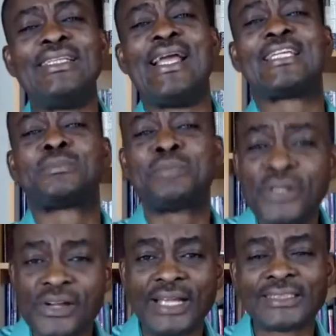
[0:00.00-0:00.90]
the
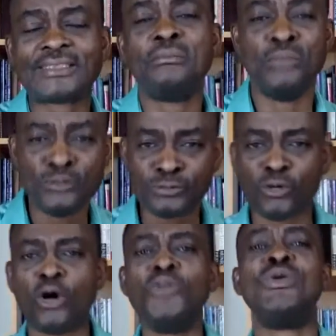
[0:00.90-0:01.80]
experience
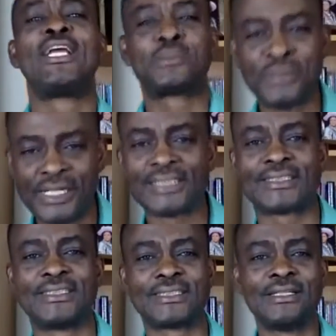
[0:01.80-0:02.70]
before you
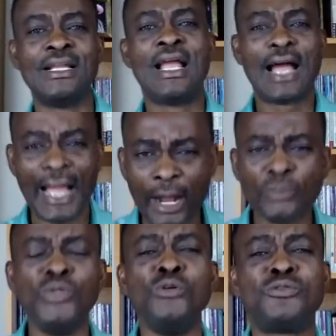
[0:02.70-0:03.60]
experience it.
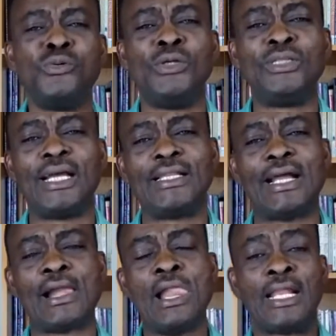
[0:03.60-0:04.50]
How will you feel when you get
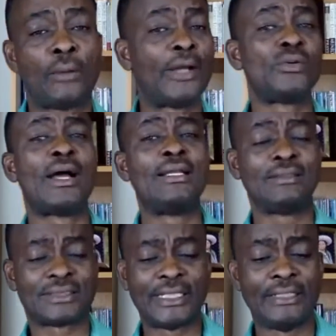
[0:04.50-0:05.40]
there? Now, why do I
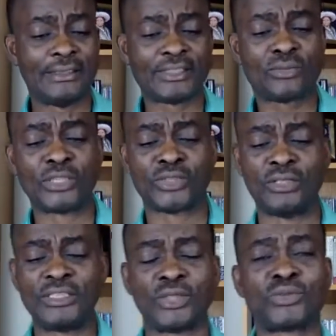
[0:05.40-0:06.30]
say this
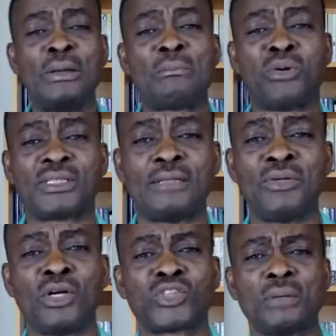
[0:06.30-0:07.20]
question is also important?
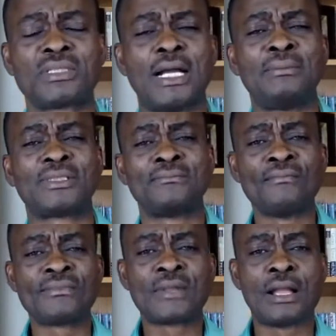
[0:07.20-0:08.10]
Because sometimes
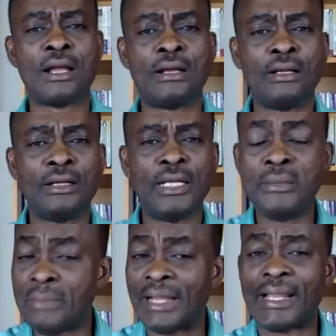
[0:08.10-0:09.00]

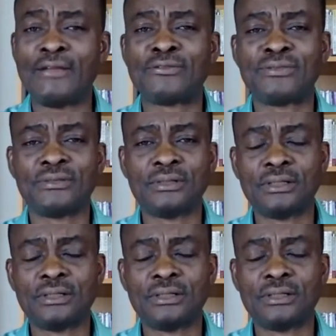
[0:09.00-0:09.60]
in my life,